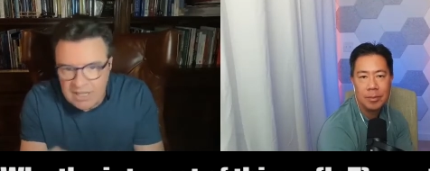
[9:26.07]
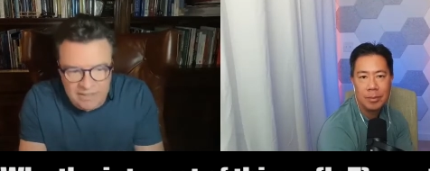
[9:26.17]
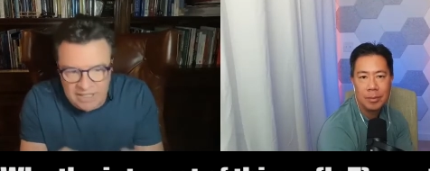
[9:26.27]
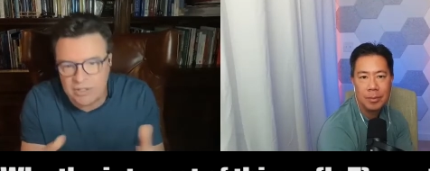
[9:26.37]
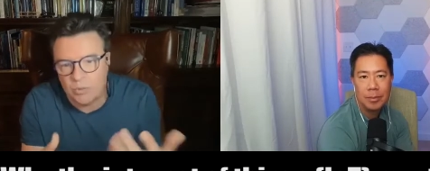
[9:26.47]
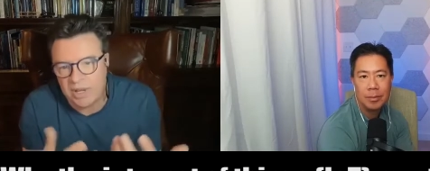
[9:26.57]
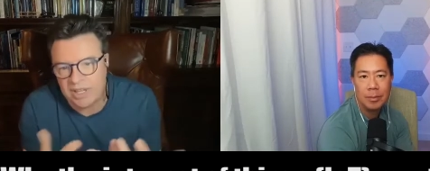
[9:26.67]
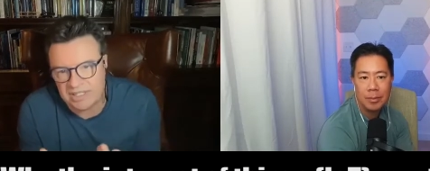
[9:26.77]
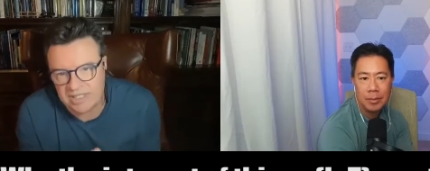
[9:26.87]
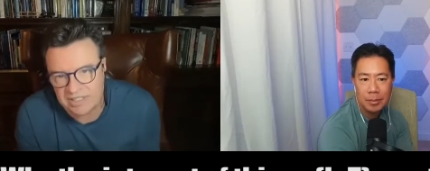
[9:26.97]
Speaker 1: That's the
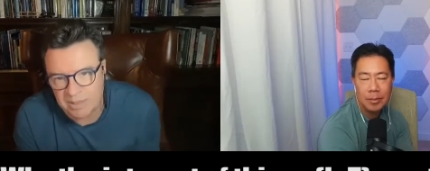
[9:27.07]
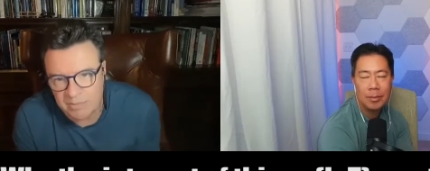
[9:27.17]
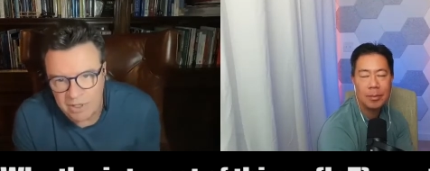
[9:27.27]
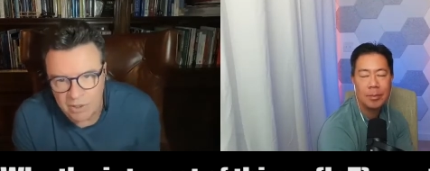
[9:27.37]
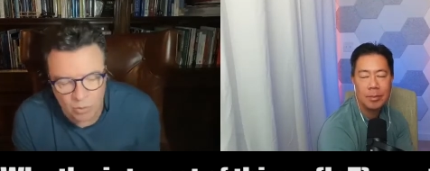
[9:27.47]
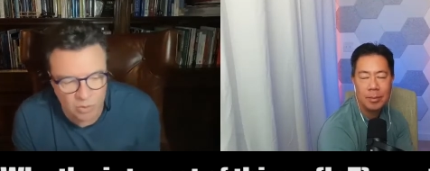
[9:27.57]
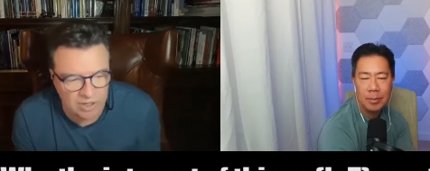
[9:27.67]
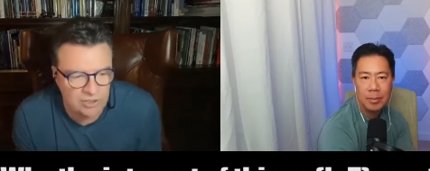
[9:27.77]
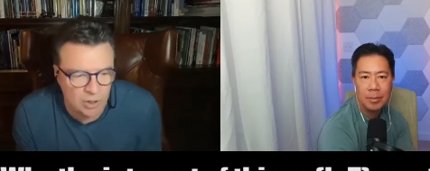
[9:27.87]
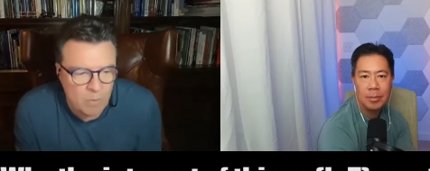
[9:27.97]
way the system
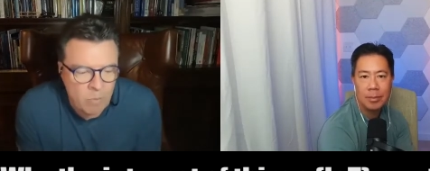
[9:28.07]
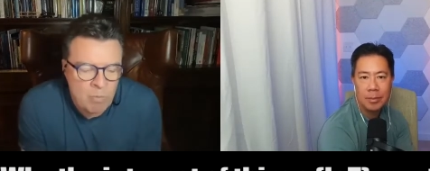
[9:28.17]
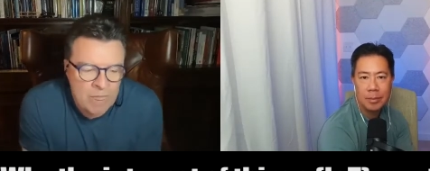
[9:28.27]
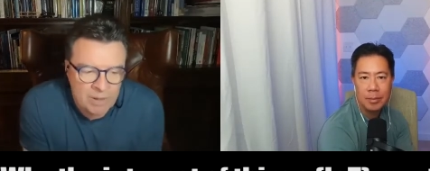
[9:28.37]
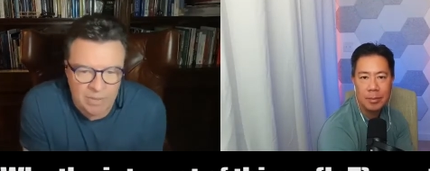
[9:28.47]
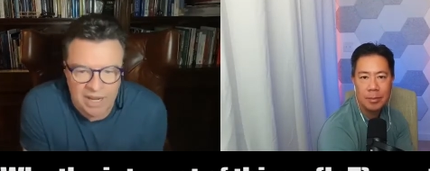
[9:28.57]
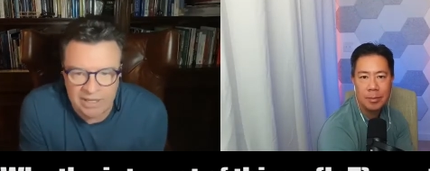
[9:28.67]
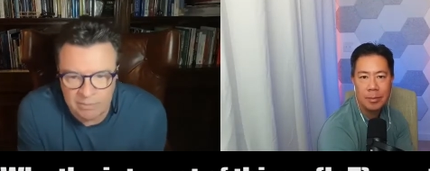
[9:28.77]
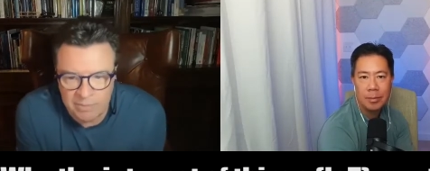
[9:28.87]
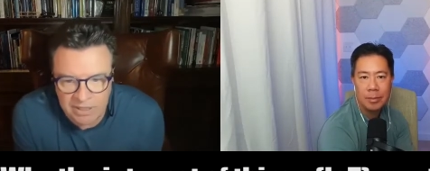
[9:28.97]
works. So
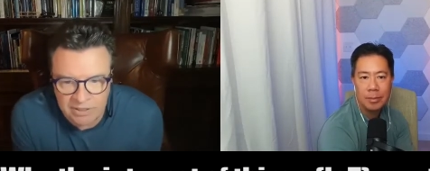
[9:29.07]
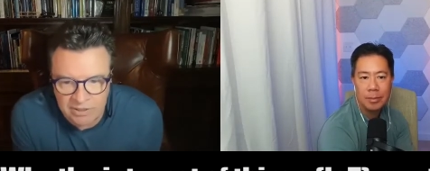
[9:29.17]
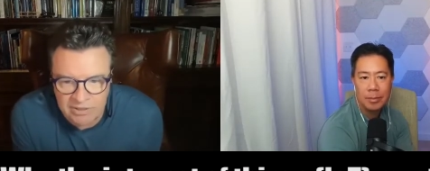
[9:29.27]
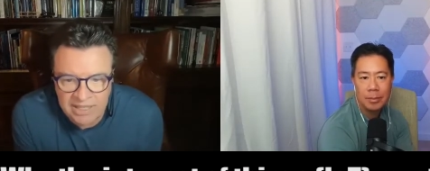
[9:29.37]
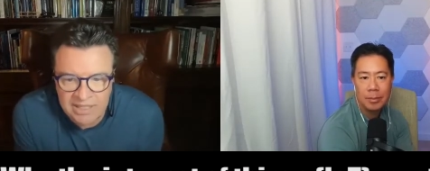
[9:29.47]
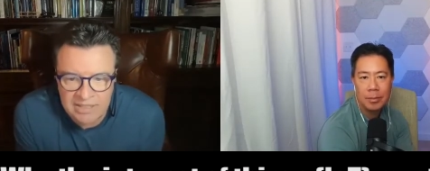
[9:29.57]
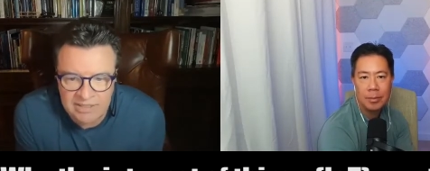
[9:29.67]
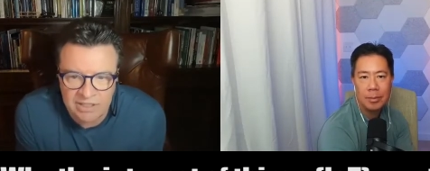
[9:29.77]
by, by taking